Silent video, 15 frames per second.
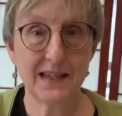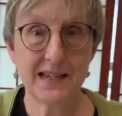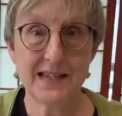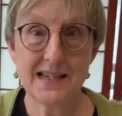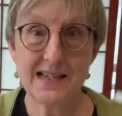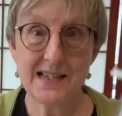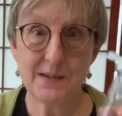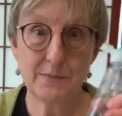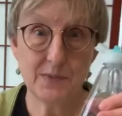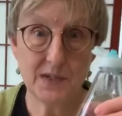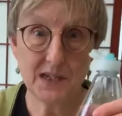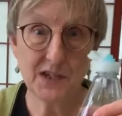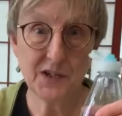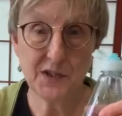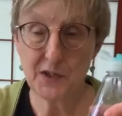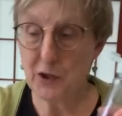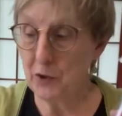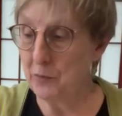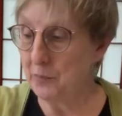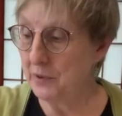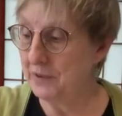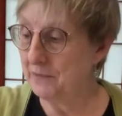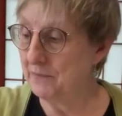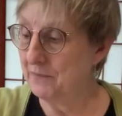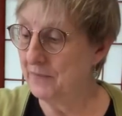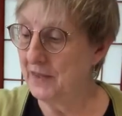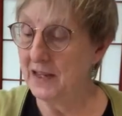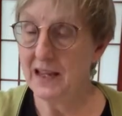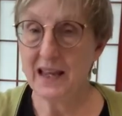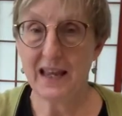some dish soap,
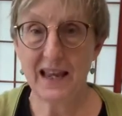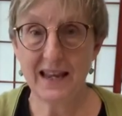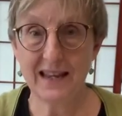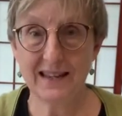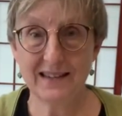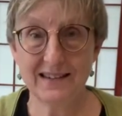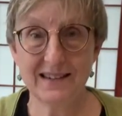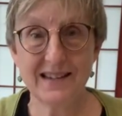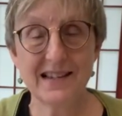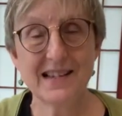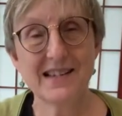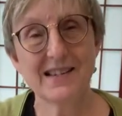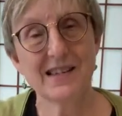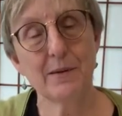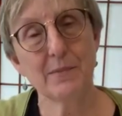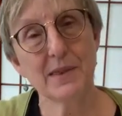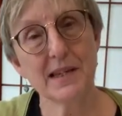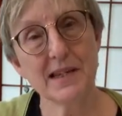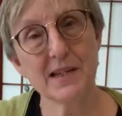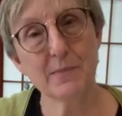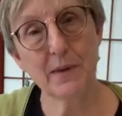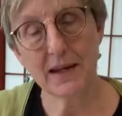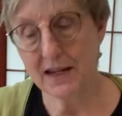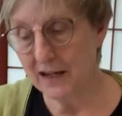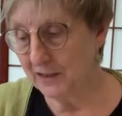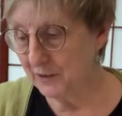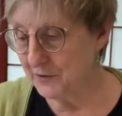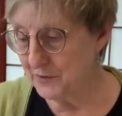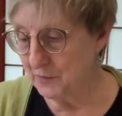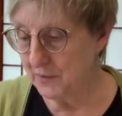and something to make
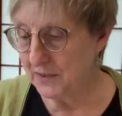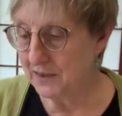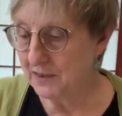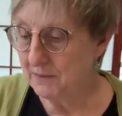colors with.